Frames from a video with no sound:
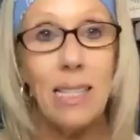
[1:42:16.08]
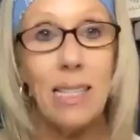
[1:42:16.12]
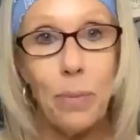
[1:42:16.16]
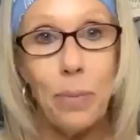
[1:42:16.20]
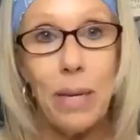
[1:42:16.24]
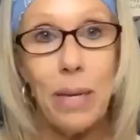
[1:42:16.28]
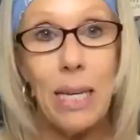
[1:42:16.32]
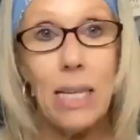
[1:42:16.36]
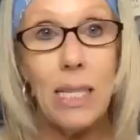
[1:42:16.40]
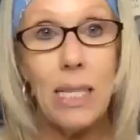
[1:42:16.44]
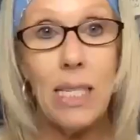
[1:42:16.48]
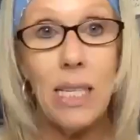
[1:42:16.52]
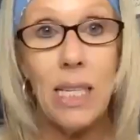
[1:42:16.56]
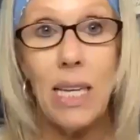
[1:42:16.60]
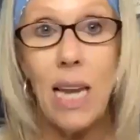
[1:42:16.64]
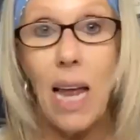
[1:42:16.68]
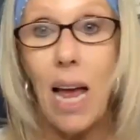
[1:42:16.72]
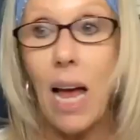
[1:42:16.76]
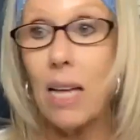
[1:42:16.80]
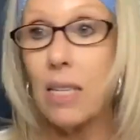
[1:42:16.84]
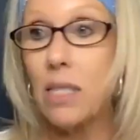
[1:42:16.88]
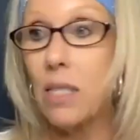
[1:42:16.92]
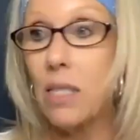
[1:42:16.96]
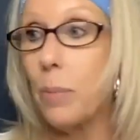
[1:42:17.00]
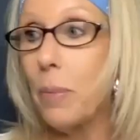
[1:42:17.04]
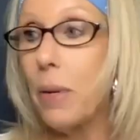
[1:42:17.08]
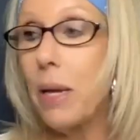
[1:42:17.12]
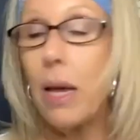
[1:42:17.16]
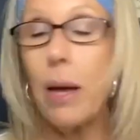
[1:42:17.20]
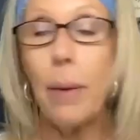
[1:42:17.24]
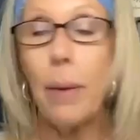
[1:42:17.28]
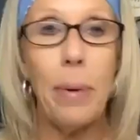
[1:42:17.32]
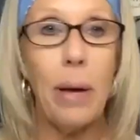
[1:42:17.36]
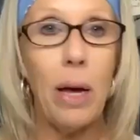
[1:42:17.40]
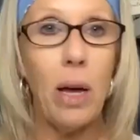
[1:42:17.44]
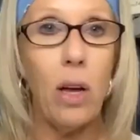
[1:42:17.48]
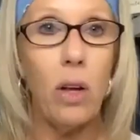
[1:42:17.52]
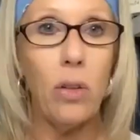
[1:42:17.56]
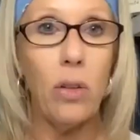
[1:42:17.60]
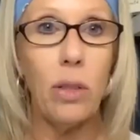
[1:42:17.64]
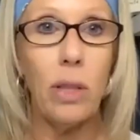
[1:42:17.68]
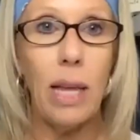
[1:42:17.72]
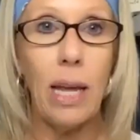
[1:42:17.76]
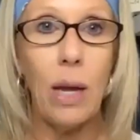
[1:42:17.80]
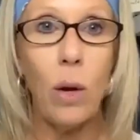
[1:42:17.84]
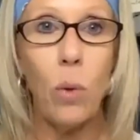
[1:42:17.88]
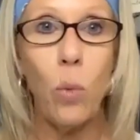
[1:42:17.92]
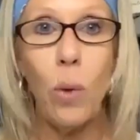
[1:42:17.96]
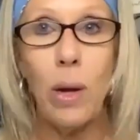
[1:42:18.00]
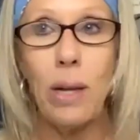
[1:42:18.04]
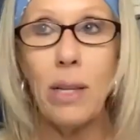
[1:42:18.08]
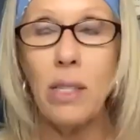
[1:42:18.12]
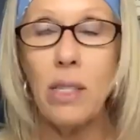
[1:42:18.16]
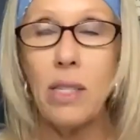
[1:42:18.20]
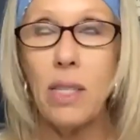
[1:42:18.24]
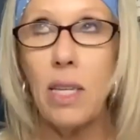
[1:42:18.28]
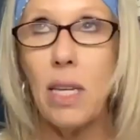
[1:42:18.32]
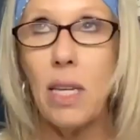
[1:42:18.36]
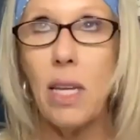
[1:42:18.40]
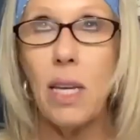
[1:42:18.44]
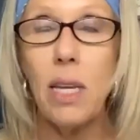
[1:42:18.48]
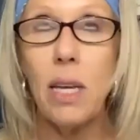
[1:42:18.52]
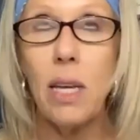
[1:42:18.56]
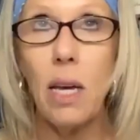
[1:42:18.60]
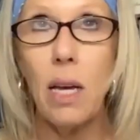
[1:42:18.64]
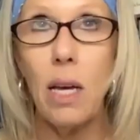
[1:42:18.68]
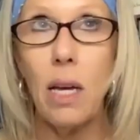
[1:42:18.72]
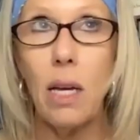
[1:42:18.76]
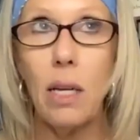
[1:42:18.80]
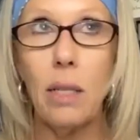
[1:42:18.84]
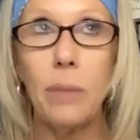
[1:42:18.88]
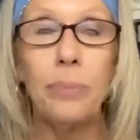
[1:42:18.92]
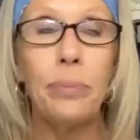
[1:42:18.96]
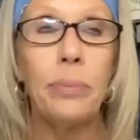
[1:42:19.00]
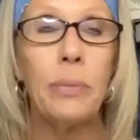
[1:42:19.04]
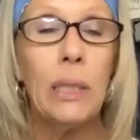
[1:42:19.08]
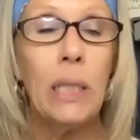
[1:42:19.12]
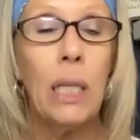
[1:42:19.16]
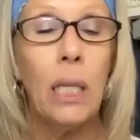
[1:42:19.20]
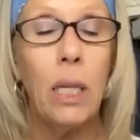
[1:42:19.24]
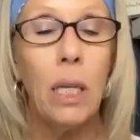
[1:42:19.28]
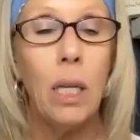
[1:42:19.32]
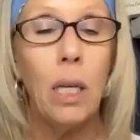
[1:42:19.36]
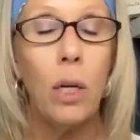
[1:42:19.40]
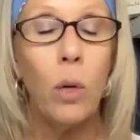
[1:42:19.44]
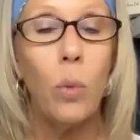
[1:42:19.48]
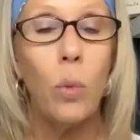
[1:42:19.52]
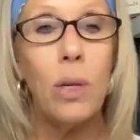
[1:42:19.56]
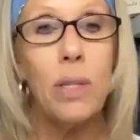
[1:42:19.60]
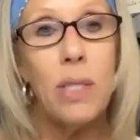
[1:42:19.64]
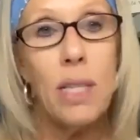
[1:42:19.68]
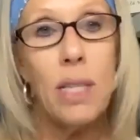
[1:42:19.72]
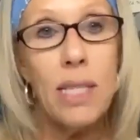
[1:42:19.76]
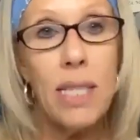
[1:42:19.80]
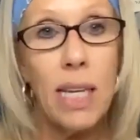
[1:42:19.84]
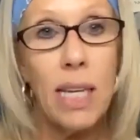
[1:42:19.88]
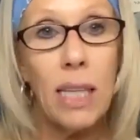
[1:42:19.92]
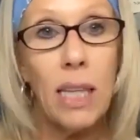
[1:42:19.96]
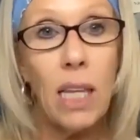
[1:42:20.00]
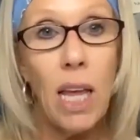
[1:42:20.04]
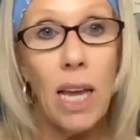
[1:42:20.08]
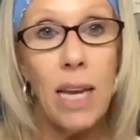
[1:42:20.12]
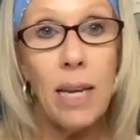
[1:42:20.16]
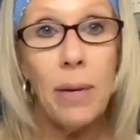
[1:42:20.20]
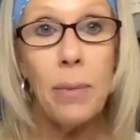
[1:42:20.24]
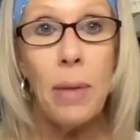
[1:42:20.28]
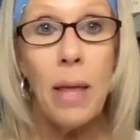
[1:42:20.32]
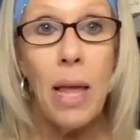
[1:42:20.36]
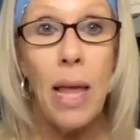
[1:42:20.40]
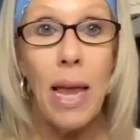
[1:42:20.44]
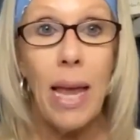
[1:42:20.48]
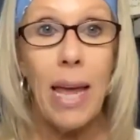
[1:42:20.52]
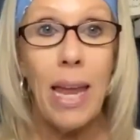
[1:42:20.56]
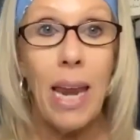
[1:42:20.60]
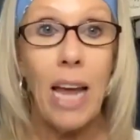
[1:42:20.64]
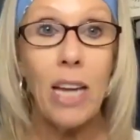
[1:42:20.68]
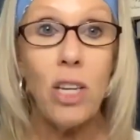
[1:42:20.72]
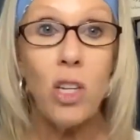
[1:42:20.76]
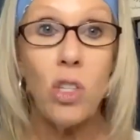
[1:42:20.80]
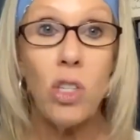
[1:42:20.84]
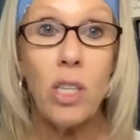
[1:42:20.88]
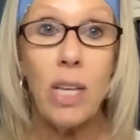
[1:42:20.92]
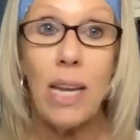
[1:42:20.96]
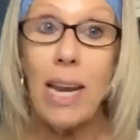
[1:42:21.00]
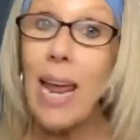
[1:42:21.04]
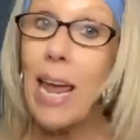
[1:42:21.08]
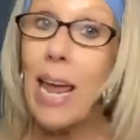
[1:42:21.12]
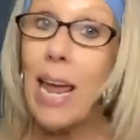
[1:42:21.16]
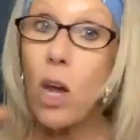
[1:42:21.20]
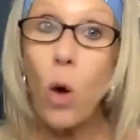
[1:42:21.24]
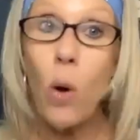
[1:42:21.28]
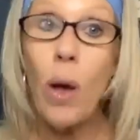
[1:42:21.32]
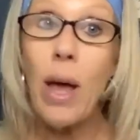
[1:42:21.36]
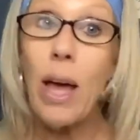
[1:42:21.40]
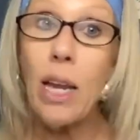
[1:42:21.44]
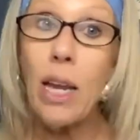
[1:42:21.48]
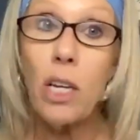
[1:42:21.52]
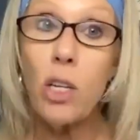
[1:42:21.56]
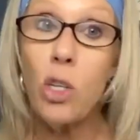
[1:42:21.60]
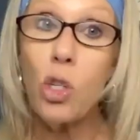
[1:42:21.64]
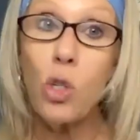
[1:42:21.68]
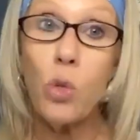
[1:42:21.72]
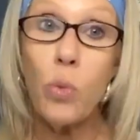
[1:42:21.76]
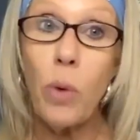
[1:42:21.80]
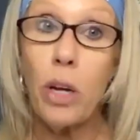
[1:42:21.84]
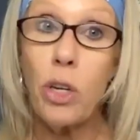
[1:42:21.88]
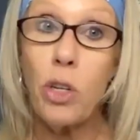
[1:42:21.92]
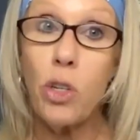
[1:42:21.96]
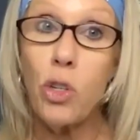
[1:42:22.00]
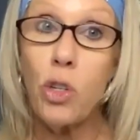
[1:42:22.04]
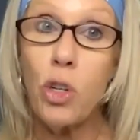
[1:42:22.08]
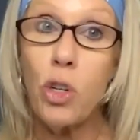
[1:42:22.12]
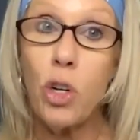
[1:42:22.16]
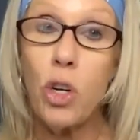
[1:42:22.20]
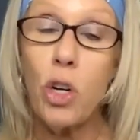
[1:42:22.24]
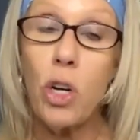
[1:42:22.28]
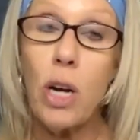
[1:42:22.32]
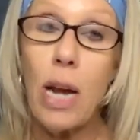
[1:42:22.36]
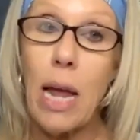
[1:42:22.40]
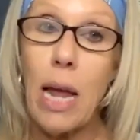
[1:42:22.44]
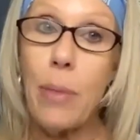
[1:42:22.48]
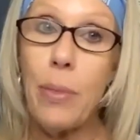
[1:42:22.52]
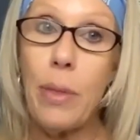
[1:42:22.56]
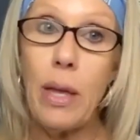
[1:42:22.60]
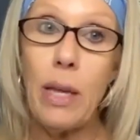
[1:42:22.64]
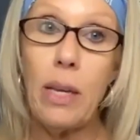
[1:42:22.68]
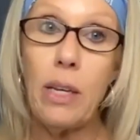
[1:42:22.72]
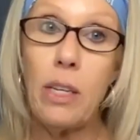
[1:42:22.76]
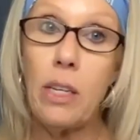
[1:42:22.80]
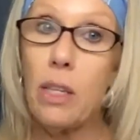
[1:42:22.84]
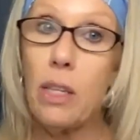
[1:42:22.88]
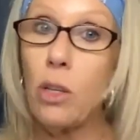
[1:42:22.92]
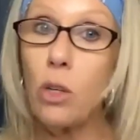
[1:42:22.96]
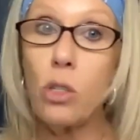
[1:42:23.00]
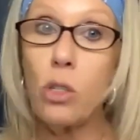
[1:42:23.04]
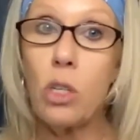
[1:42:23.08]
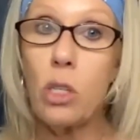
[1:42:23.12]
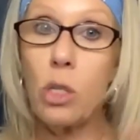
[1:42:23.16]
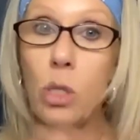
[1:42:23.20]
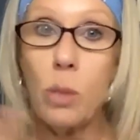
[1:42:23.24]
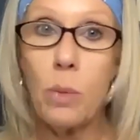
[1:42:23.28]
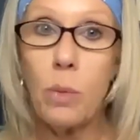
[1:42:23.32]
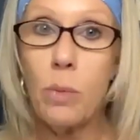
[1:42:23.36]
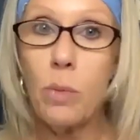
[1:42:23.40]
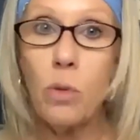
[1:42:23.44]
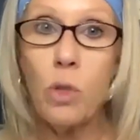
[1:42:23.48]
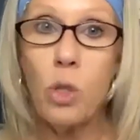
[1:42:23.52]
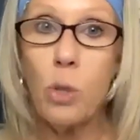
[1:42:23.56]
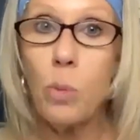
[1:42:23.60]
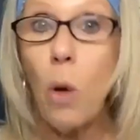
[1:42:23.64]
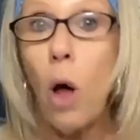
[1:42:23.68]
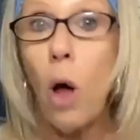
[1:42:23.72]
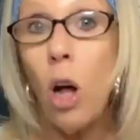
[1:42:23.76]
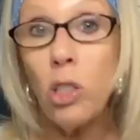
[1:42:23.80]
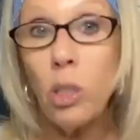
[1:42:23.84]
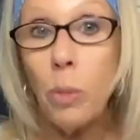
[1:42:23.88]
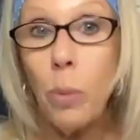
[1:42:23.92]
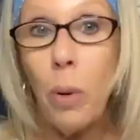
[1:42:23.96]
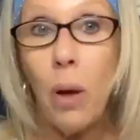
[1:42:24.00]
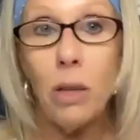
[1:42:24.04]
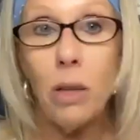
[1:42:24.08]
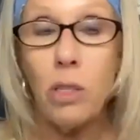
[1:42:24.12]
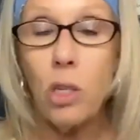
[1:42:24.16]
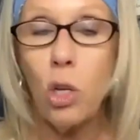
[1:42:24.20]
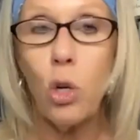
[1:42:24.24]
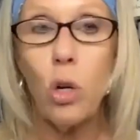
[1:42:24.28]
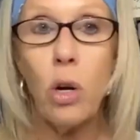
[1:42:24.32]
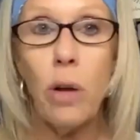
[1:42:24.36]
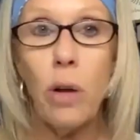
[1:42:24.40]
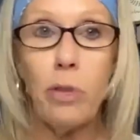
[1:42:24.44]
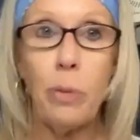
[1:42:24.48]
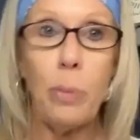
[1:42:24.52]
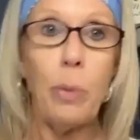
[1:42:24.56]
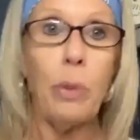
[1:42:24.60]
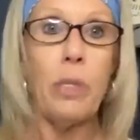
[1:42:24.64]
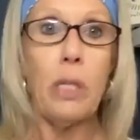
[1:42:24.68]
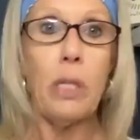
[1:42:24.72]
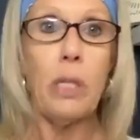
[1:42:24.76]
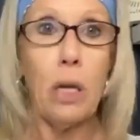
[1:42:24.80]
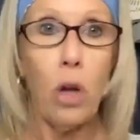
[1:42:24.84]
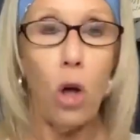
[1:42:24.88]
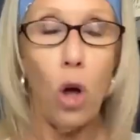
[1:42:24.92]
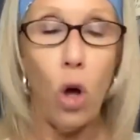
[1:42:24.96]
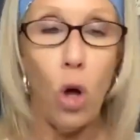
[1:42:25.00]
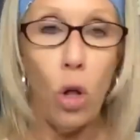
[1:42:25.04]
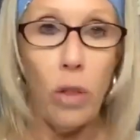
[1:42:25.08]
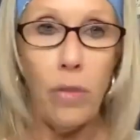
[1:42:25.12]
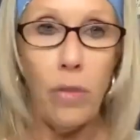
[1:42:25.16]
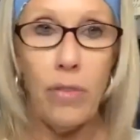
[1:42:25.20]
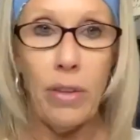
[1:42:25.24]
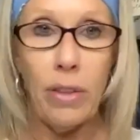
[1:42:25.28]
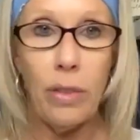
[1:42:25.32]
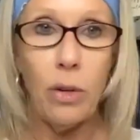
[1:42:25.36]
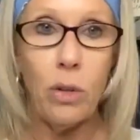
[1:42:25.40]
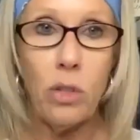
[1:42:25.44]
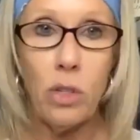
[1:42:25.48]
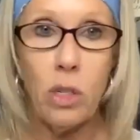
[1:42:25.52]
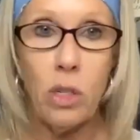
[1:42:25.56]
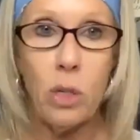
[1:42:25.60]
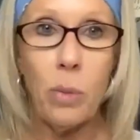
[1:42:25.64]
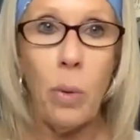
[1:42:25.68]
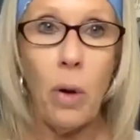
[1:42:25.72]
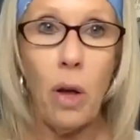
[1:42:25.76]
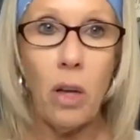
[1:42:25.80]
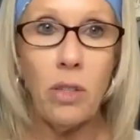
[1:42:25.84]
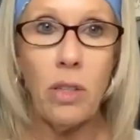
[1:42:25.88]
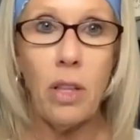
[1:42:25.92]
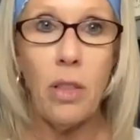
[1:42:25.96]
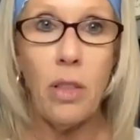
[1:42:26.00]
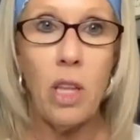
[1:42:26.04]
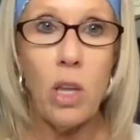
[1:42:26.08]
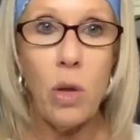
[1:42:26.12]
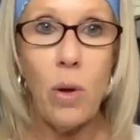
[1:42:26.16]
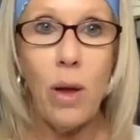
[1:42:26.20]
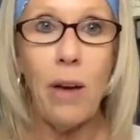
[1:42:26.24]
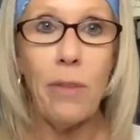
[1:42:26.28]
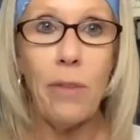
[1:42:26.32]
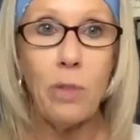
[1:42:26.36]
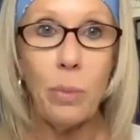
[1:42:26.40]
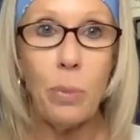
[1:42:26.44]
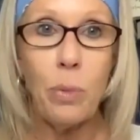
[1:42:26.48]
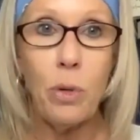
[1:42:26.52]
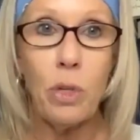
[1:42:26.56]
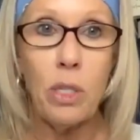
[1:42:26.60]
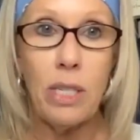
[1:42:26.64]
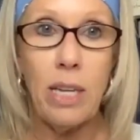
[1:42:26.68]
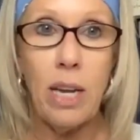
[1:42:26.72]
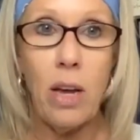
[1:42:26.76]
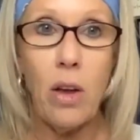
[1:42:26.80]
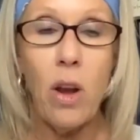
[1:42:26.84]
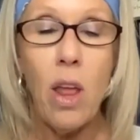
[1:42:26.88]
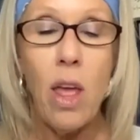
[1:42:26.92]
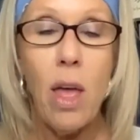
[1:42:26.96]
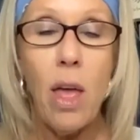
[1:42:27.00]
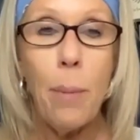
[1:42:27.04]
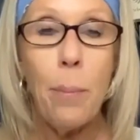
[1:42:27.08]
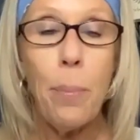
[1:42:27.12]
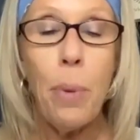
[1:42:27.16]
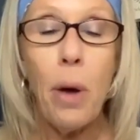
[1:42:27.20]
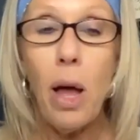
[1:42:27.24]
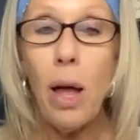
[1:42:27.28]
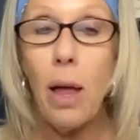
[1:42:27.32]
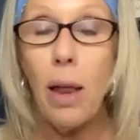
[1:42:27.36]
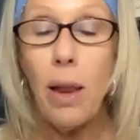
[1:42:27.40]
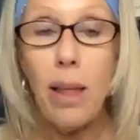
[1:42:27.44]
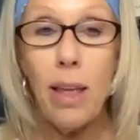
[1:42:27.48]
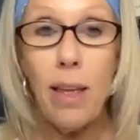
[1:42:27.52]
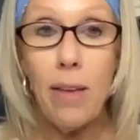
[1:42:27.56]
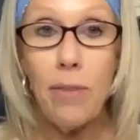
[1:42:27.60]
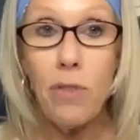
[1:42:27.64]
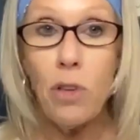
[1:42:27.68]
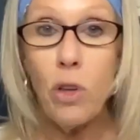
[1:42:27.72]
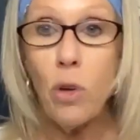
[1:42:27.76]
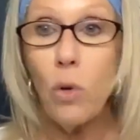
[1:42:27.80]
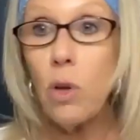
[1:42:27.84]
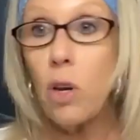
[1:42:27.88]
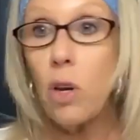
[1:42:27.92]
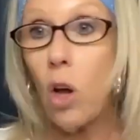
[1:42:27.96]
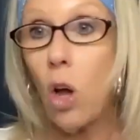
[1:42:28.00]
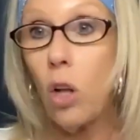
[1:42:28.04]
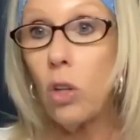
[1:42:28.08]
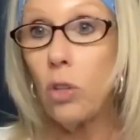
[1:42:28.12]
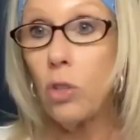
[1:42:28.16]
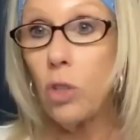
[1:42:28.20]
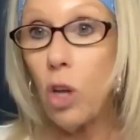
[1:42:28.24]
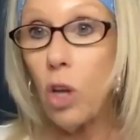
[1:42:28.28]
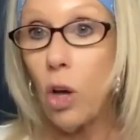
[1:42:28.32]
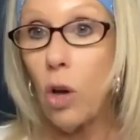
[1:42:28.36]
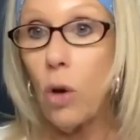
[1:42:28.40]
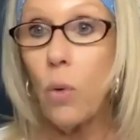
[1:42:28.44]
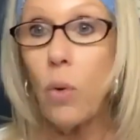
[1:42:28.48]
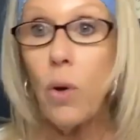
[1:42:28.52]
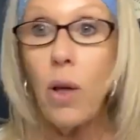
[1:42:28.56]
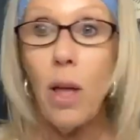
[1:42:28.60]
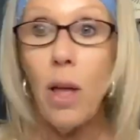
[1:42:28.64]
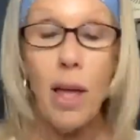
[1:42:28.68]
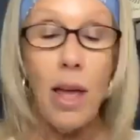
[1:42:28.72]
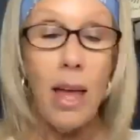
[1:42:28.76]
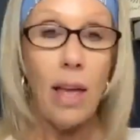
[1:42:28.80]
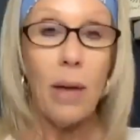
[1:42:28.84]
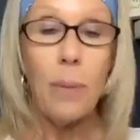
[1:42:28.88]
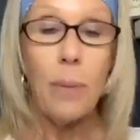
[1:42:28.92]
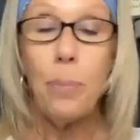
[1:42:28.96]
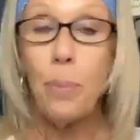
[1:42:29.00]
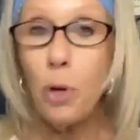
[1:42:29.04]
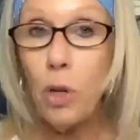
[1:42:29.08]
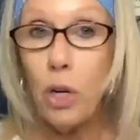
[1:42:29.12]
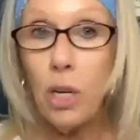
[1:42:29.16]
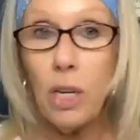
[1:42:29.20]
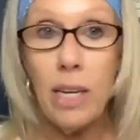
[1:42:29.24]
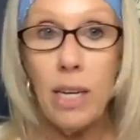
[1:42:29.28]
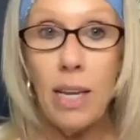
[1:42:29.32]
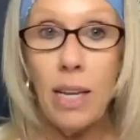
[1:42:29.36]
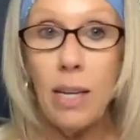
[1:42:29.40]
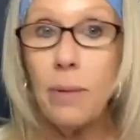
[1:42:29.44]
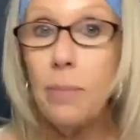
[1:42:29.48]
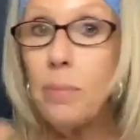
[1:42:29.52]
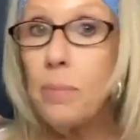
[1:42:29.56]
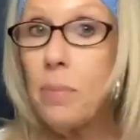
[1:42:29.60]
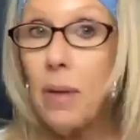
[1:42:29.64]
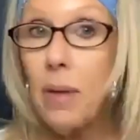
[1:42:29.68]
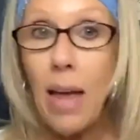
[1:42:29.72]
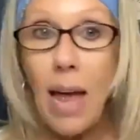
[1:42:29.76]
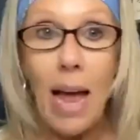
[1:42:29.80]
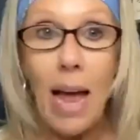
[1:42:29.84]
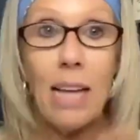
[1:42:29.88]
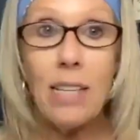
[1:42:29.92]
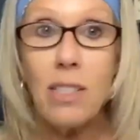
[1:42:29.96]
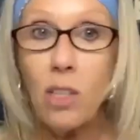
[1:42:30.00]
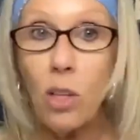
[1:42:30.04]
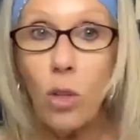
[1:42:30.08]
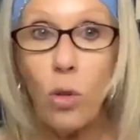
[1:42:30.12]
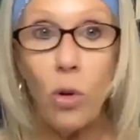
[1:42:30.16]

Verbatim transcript: somebody did ask me about like when's the uh when's the deadline and i just said hey go ahead and just register and then there's a s- small deposit you don't have to put down all of it there's a deposit that you have to put down but if you at all know put it in ask yeah.